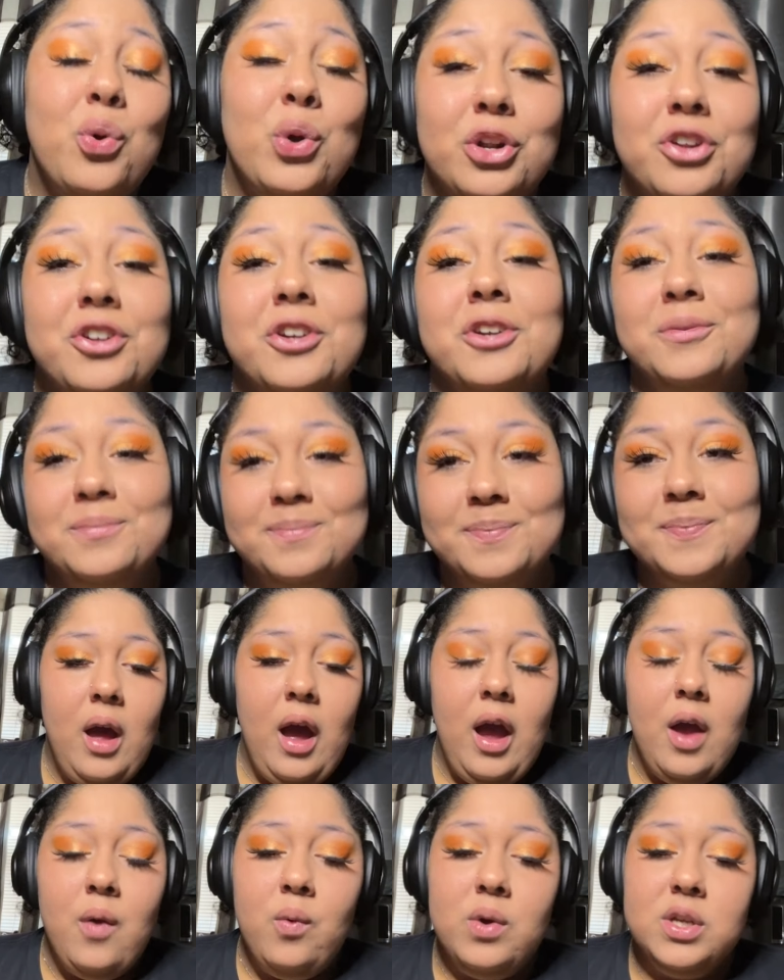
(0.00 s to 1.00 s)
the corner.
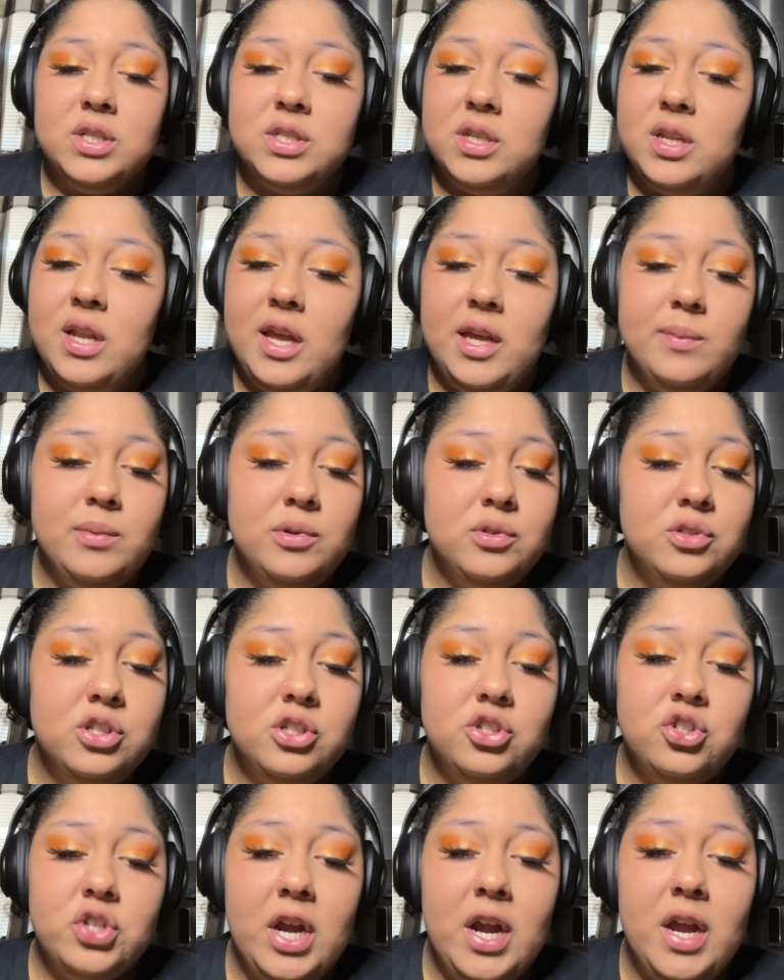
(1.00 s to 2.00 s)
I wasn't able
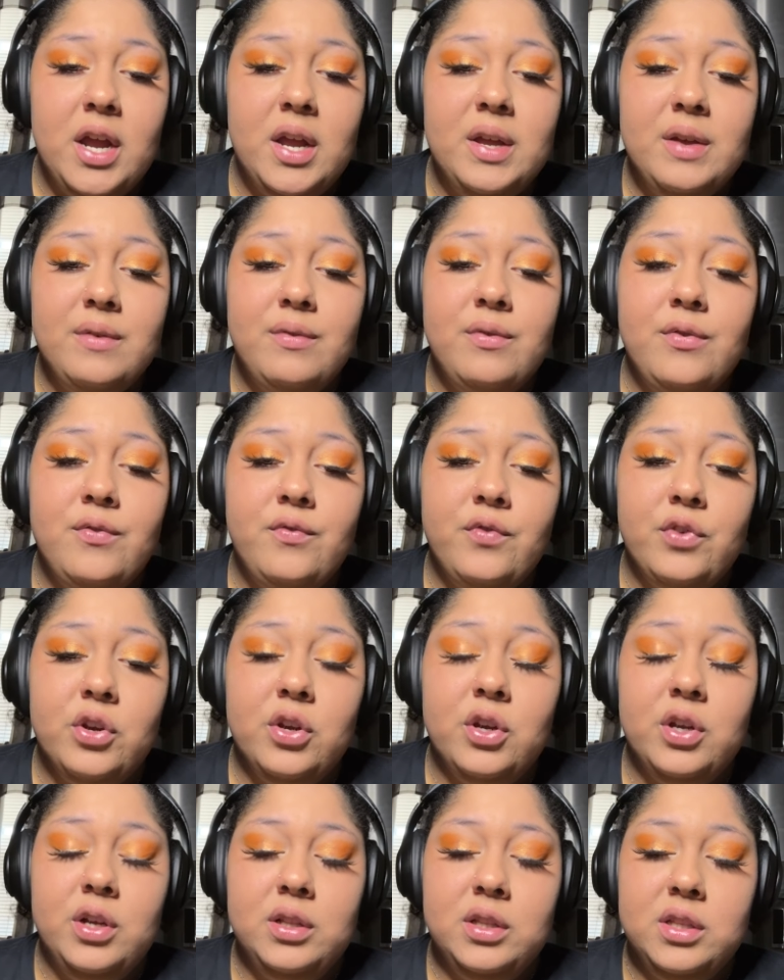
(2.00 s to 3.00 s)
to drive
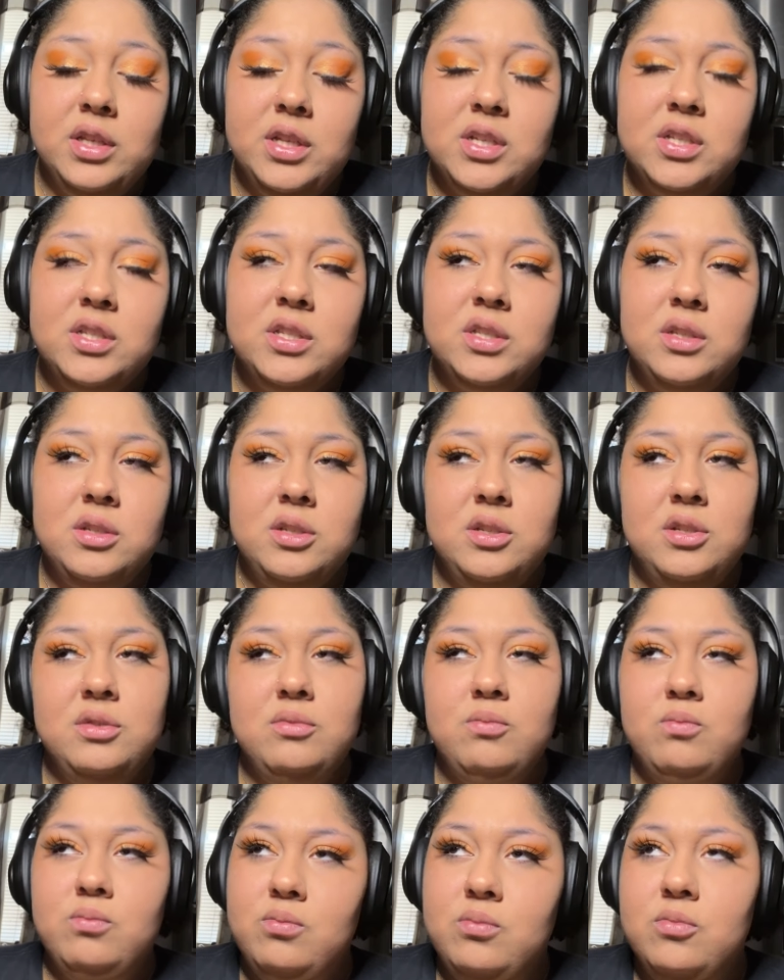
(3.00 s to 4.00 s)
for at
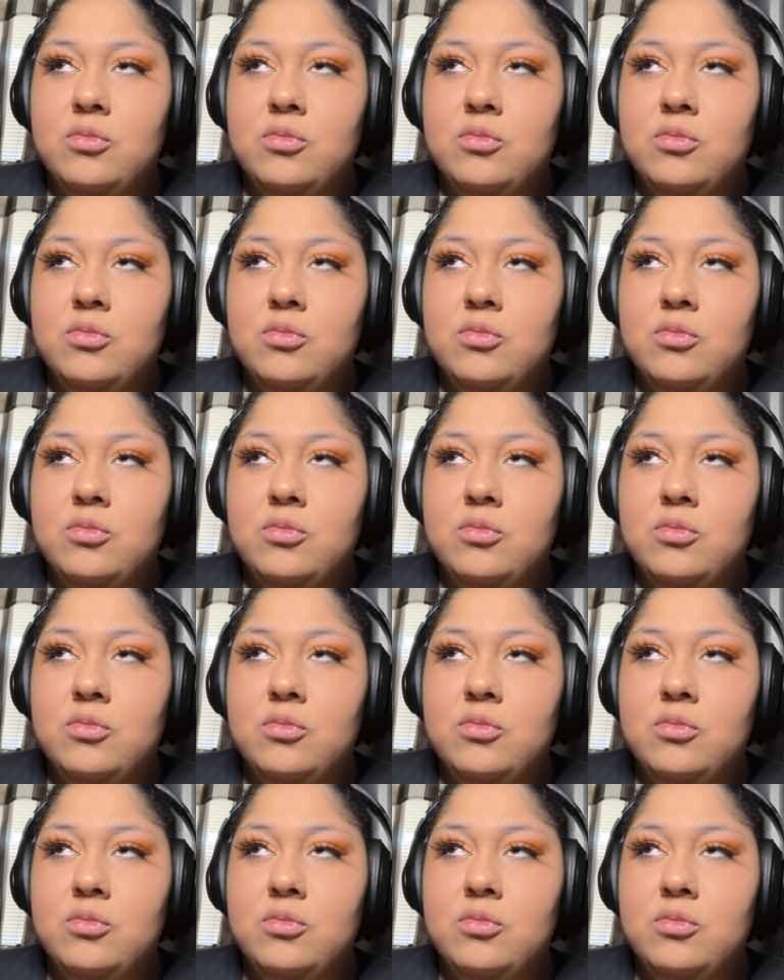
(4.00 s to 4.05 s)
least